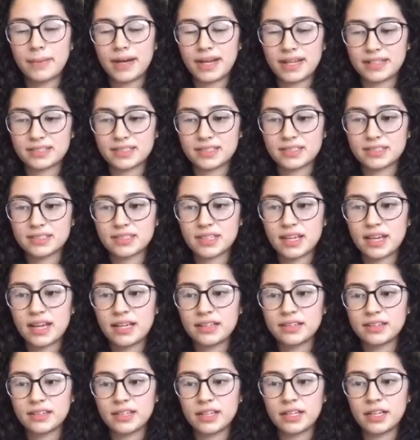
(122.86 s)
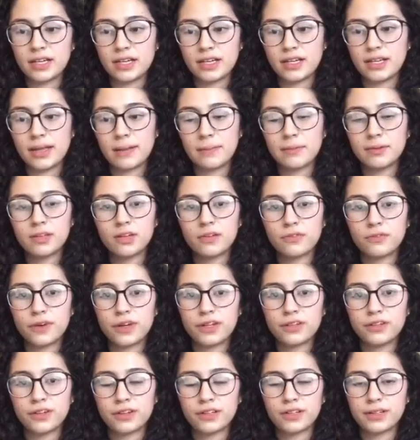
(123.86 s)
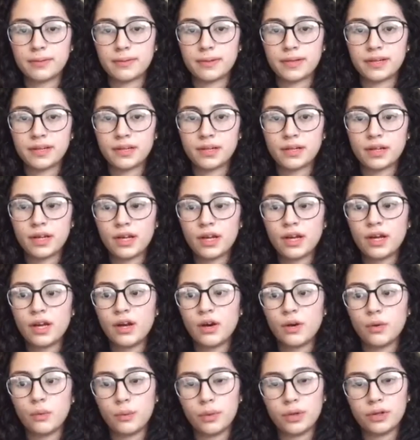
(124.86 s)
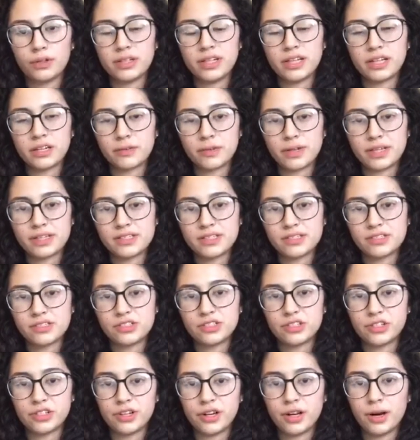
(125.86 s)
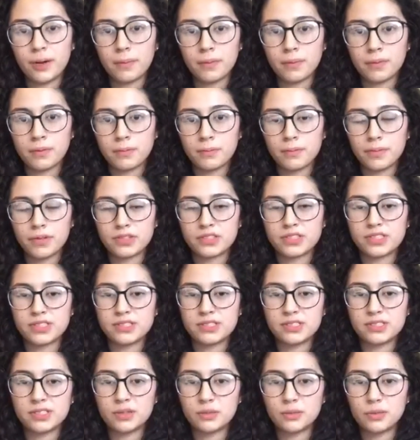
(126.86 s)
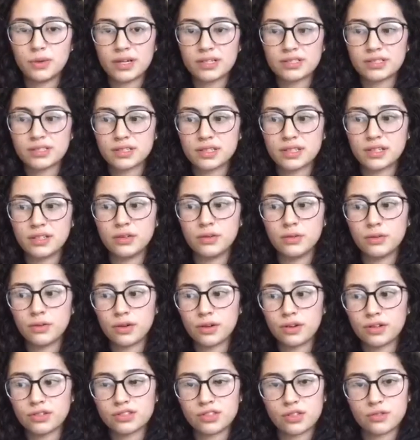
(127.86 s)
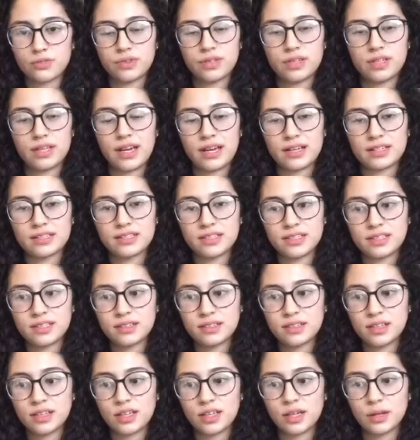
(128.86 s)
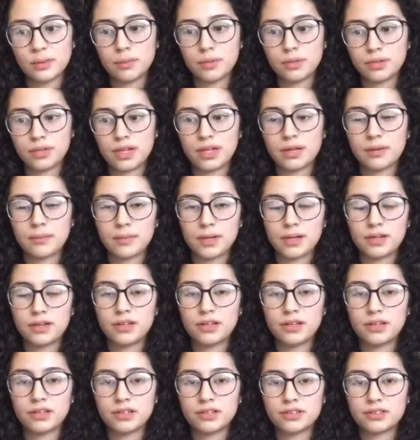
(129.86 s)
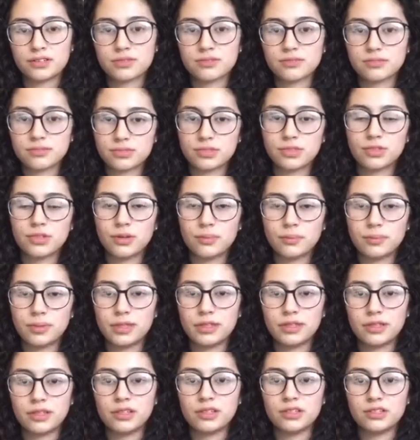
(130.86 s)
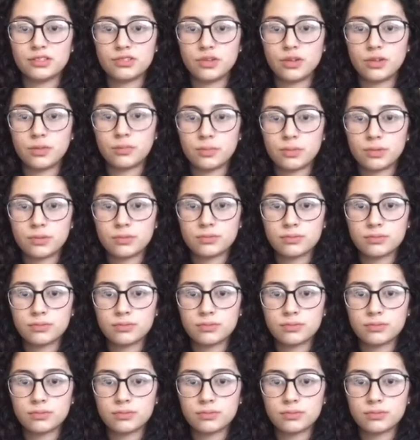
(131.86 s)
passes, the level of radioactivity will decrease in Chernobyl, but since it was the nucleus of the accident, it will take many years to completely dissolve.